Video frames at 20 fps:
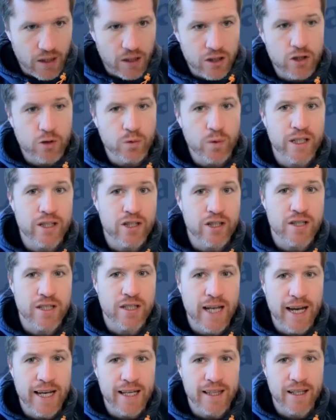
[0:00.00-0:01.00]
So we just
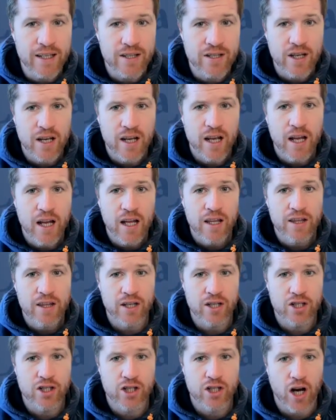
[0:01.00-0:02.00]
take this
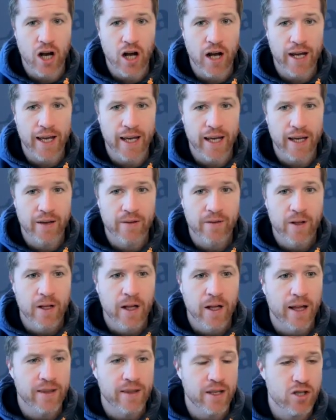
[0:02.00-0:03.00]
chart here
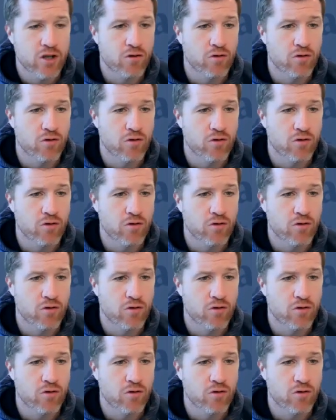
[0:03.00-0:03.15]
and this